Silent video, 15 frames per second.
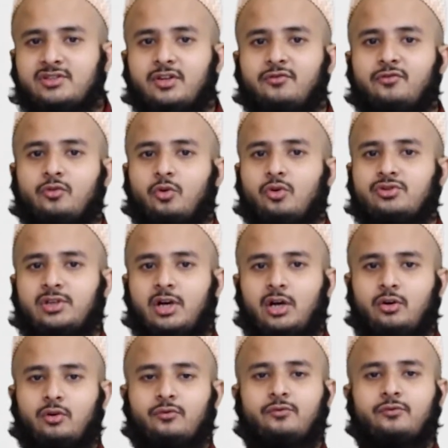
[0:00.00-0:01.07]
the flow
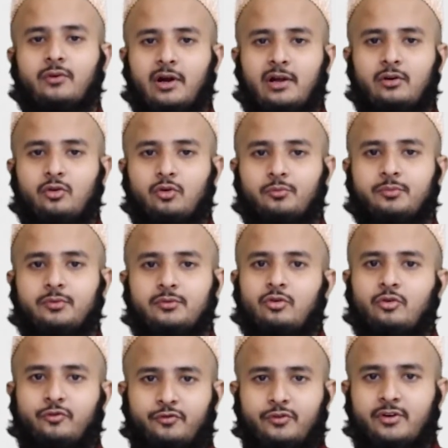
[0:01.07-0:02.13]
chart of while loop.
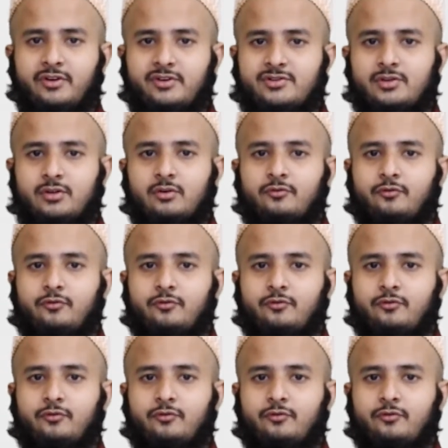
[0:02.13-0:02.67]
So first,